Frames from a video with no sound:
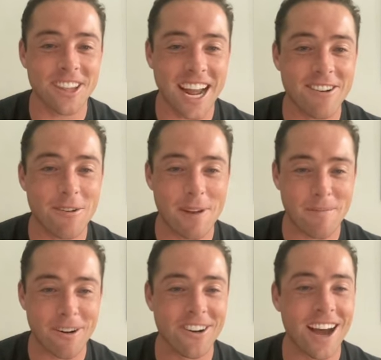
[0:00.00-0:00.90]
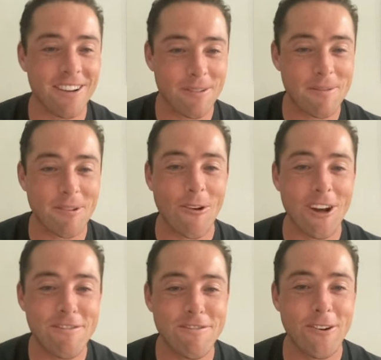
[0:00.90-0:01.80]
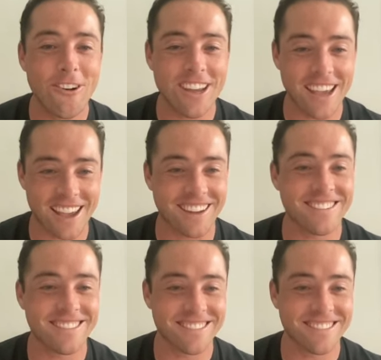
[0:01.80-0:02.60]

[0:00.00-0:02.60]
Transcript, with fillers: I remember. I remember 148.